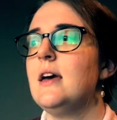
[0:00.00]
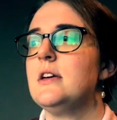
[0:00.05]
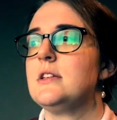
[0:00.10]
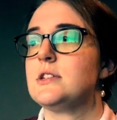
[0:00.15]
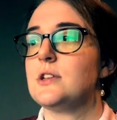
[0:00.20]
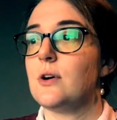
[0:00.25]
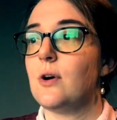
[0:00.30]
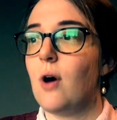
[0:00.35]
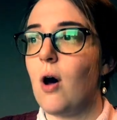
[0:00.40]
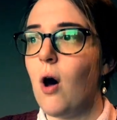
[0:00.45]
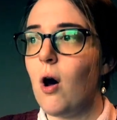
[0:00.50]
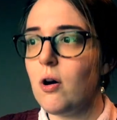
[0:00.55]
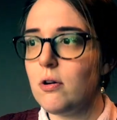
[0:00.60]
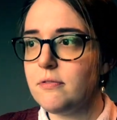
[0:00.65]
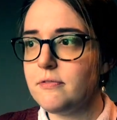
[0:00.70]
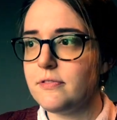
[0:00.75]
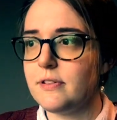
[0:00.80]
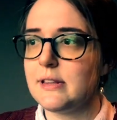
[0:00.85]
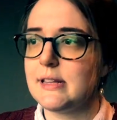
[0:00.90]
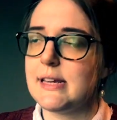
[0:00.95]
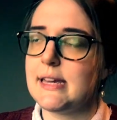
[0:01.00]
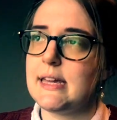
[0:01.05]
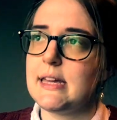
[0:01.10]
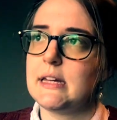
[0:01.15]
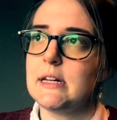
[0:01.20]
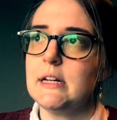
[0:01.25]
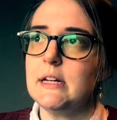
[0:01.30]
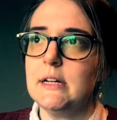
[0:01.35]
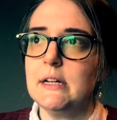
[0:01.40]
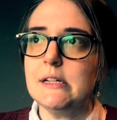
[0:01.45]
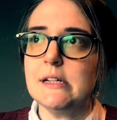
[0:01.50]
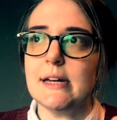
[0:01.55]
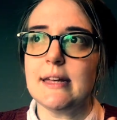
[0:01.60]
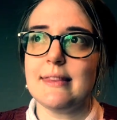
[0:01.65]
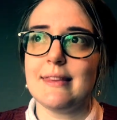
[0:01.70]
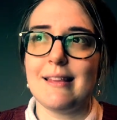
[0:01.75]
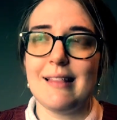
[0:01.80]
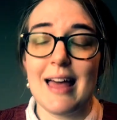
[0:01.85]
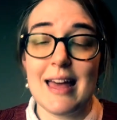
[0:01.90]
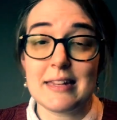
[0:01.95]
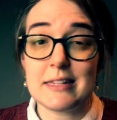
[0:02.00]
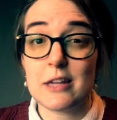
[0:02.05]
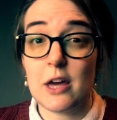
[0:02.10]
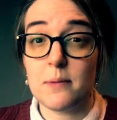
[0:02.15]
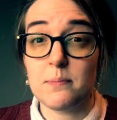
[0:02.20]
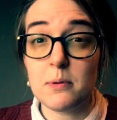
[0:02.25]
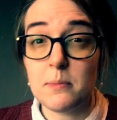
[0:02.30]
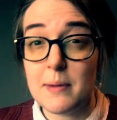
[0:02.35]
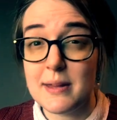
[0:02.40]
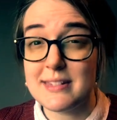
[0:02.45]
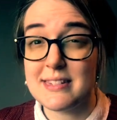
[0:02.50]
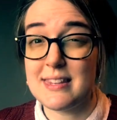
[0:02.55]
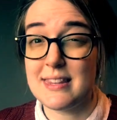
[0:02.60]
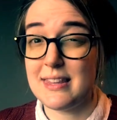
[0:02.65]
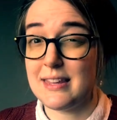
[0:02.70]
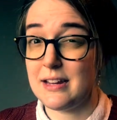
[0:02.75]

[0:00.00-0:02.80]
so hopefully in the last couple months of